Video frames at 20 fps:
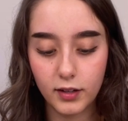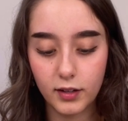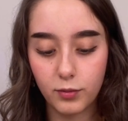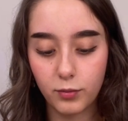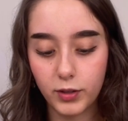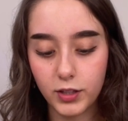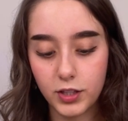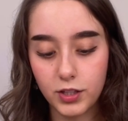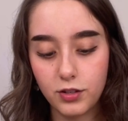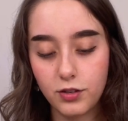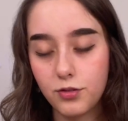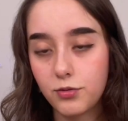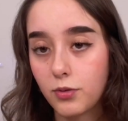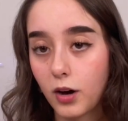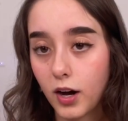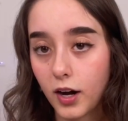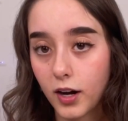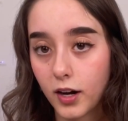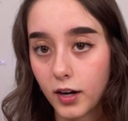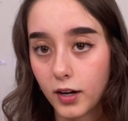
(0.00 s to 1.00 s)
Once you
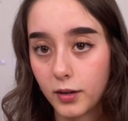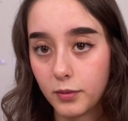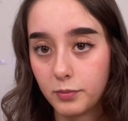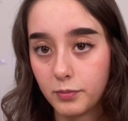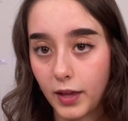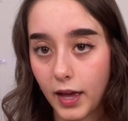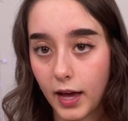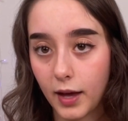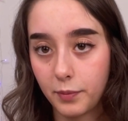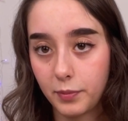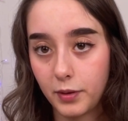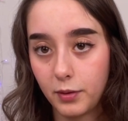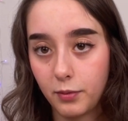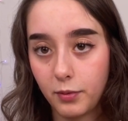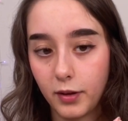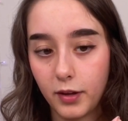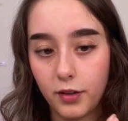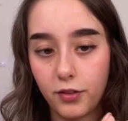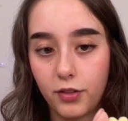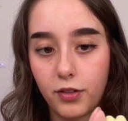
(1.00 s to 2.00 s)
are happy
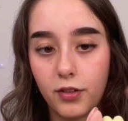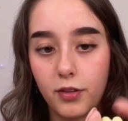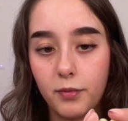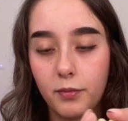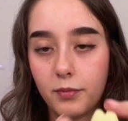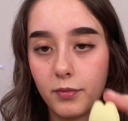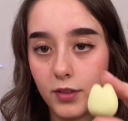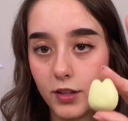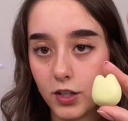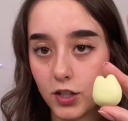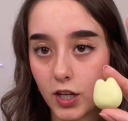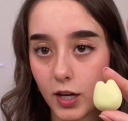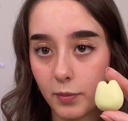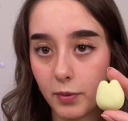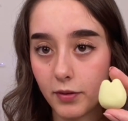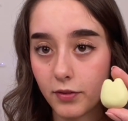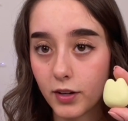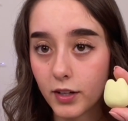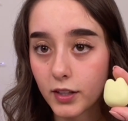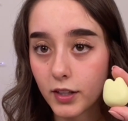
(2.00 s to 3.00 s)
with the shape
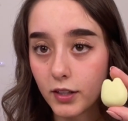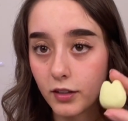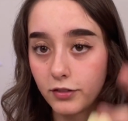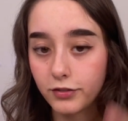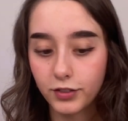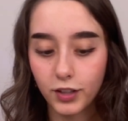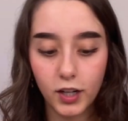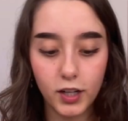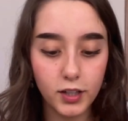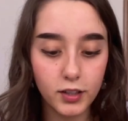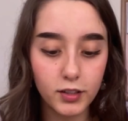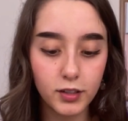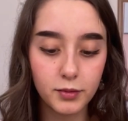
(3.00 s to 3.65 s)
of your little frog,